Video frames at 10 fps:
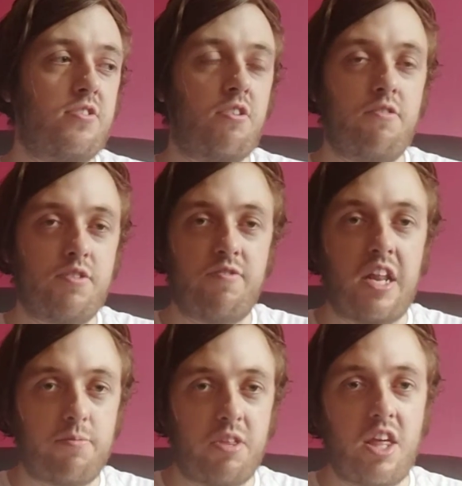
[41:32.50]
so you've
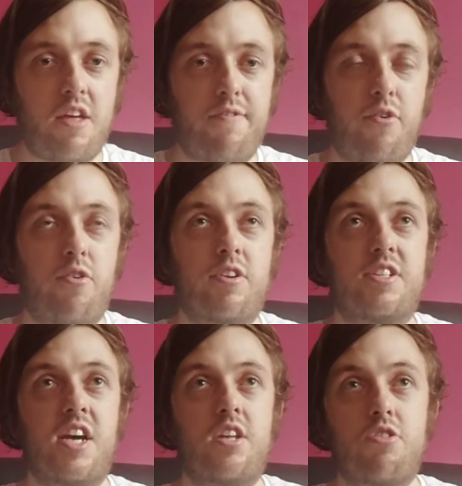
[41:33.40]
developed the ear for
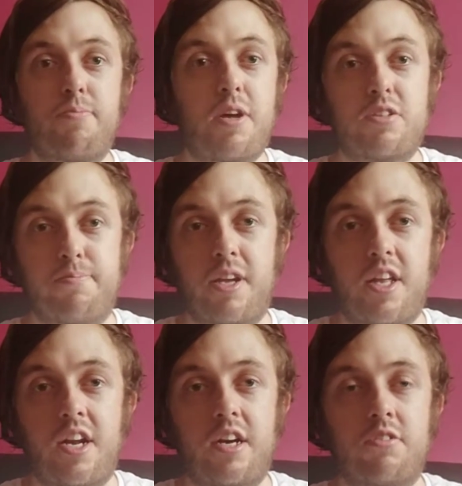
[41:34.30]
it, you should be able to pick
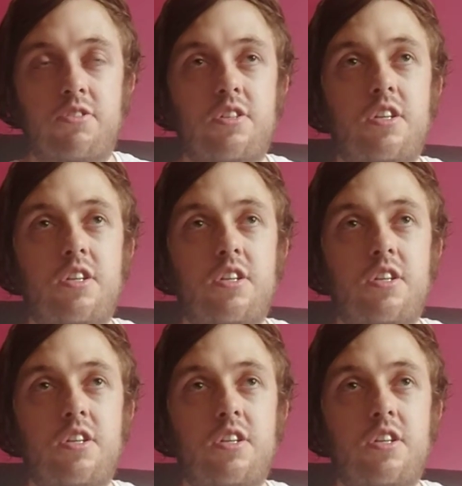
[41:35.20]
it out.